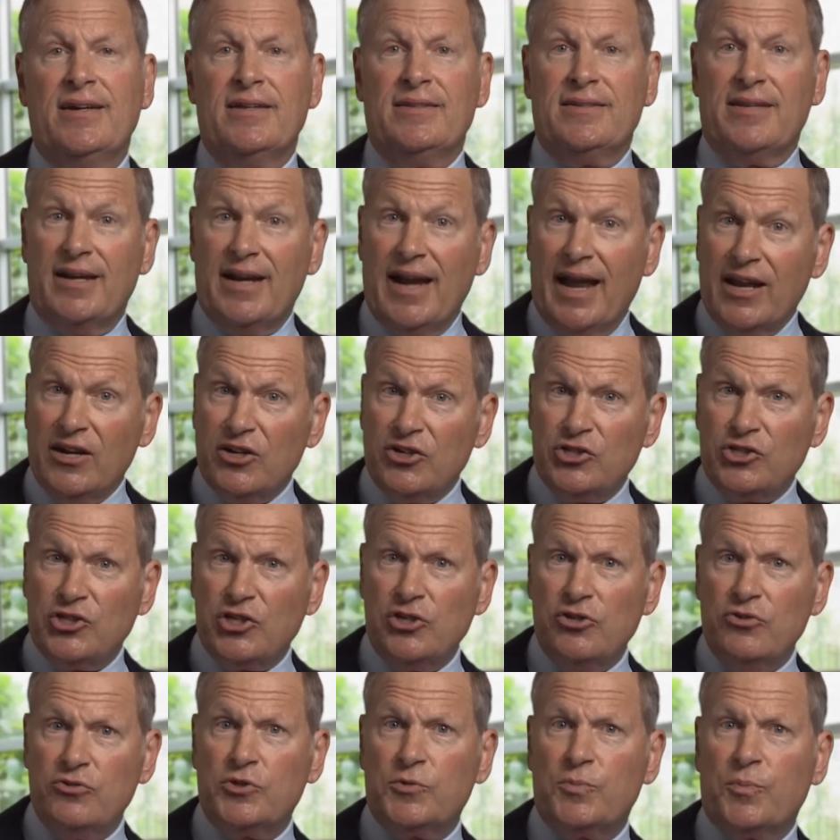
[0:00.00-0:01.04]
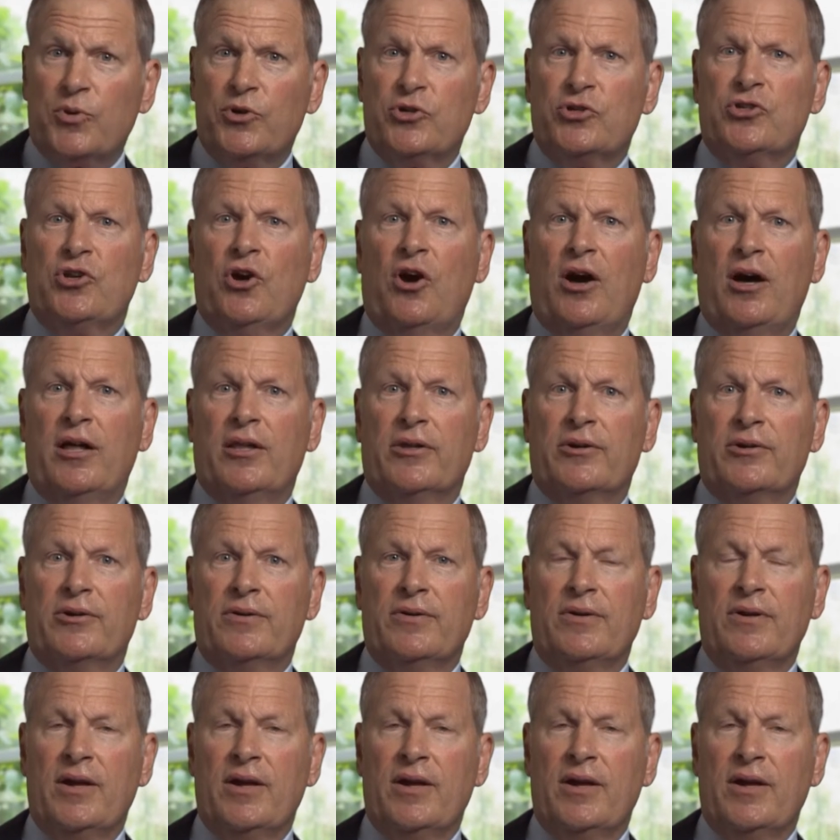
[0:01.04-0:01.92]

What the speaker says: that energy use per dollar